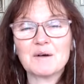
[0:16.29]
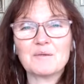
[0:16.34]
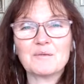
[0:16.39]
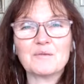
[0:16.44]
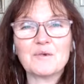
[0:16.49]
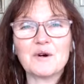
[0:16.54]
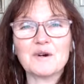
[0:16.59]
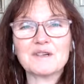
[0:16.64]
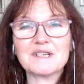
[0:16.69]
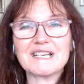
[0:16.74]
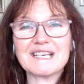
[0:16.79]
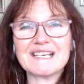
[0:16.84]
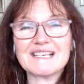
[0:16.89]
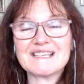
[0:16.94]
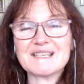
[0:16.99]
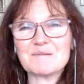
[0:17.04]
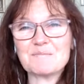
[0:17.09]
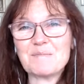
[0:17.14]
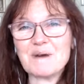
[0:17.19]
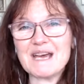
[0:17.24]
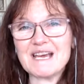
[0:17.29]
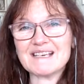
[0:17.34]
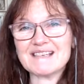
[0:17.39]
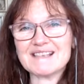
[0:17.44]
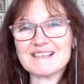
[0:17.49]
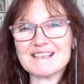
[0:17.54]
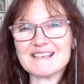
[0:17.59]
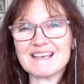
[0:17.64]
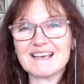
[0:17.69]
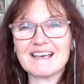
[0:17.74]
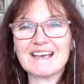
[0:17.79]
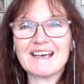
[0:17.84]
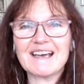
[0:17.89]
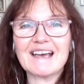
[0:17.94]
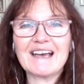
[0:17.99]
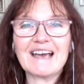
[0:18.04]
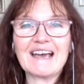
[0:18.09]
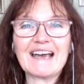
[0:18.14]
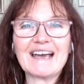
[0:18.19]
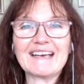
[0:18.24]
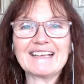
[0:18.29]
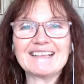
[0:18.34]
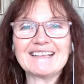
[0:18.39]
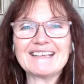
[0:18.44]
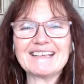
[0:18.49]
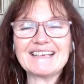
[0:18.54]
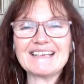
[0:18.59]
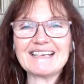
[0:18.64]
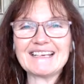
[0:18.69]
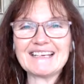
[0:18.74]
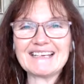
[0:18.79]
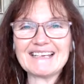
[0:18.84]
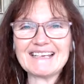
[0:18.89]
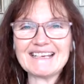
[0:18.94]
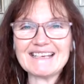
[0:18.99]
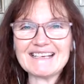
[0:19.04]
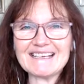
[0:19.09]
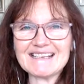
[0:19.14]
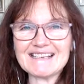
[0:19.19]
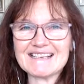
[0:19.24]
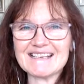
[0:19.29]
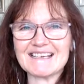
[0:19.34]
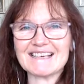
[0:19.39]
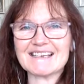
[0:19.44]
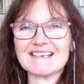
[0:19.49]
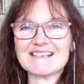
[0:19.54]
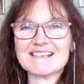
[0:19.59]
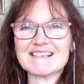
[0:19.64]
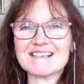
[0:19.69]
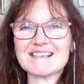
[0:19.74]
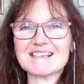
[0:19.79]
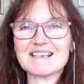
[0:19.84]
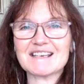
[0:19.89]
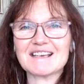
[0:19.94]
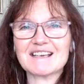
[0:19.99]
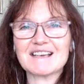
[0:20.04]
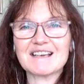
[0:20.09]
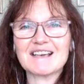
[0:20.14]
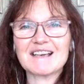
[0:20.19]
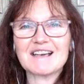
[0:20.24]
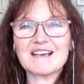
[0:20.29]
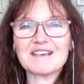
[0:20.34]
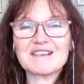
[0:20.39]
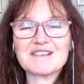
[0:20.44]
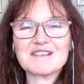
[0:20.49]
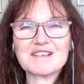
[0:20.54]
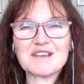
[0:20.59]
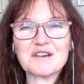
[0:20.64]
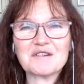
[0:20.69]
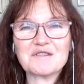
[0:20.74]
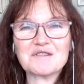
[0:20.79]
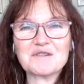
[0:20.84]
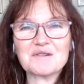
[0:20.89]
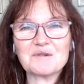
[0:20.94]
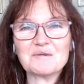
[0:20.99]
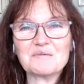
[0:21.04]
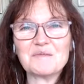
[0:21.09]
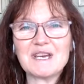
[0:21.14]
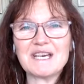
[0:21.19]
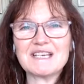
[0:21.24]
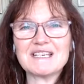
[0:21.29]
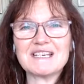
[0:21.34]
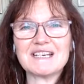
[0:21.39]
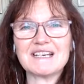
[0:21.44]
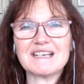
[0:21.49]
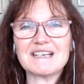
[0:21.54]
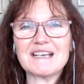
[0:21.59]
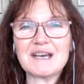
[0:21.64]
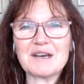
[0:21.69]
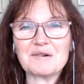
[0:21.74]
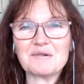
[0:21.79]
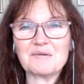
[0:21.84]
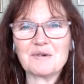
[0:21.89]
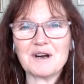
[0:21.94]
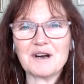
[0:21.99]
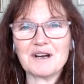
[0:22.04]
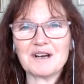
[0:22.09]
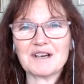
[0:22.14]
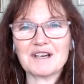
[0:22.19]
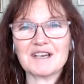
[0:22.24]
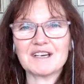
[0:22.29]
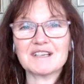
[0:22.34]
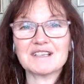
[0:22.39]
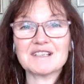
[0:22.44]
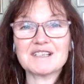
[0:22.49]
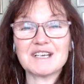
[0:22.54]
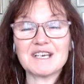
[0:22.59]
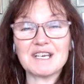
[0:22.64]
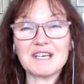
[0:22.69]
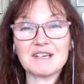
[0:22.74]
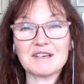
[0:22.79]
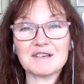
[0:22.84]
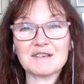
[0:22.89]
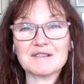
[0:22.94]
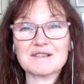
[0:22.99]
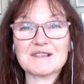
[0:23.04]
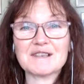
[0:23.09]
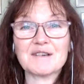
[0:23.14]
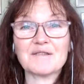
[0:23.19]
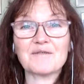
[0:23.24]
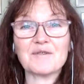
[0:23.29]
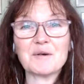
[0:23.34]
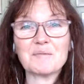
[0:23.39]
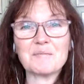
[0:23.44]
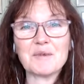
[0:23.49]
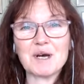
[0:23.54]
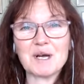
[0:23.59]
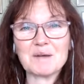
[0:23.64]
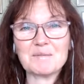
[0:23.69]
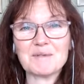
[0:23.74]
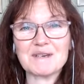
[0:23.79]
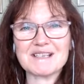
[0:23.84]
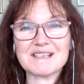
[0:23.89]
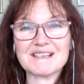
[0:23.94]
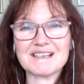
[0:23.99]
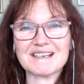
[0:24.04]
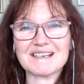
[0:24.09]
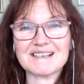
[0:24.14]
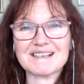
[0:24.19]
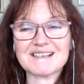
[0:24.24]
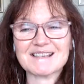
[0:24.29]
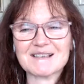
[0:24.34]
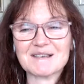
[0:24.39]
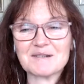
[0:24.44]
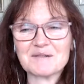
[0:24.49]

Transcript: what is the best and the easiest social media network to use for my business?